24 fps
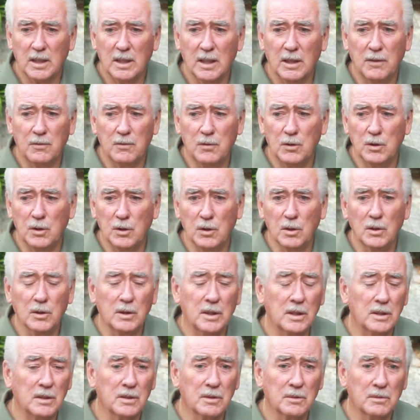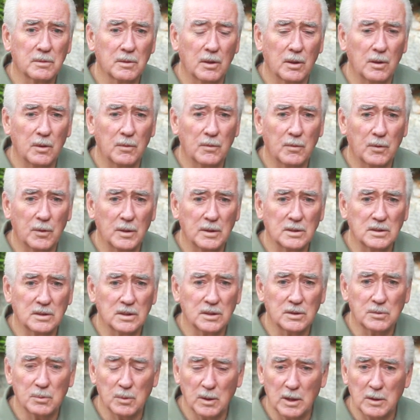If you're looking to grow, for
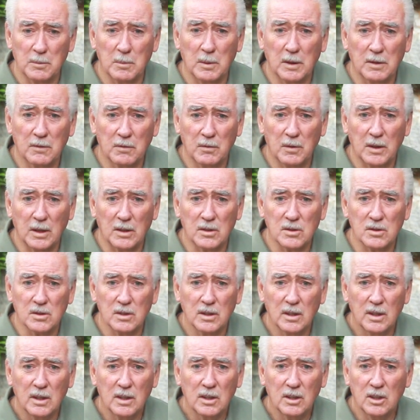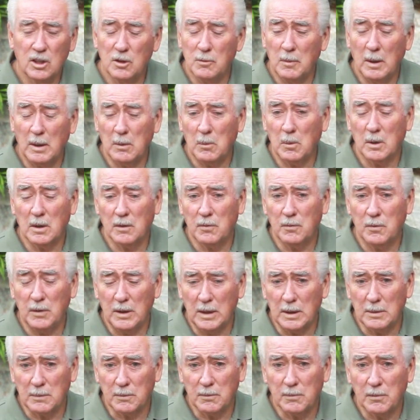instance, really big fish, you may want to
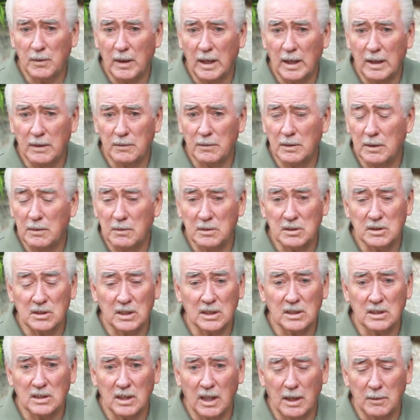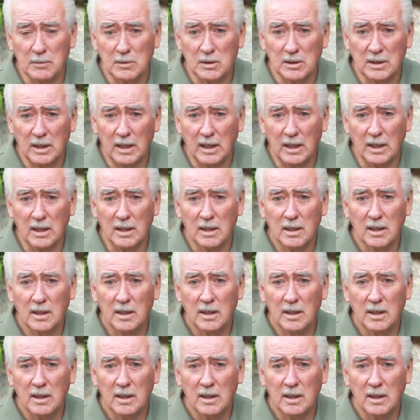feed them 5 or even 6 times a day.